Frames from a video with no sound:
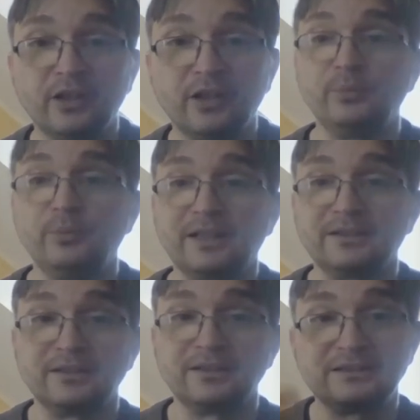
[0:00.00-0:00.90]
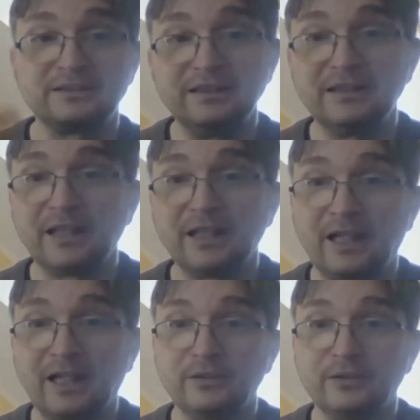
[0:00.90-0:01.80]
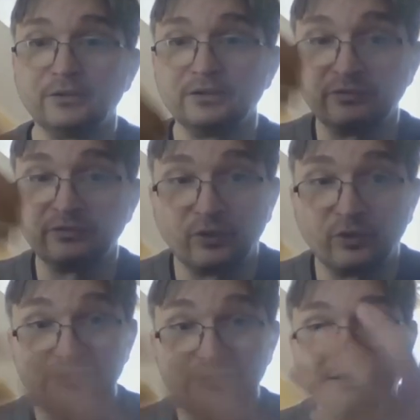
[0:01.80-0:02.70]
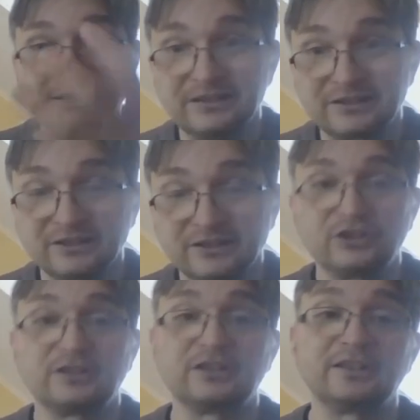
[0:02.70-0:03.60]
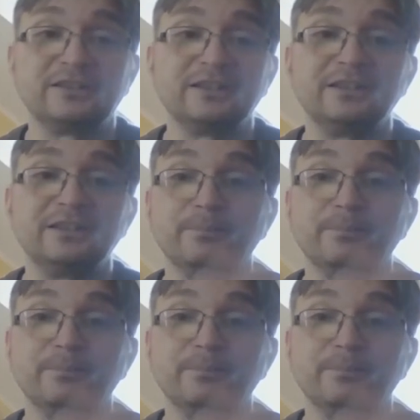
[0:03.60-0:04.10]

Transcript: We can see how the fold is generated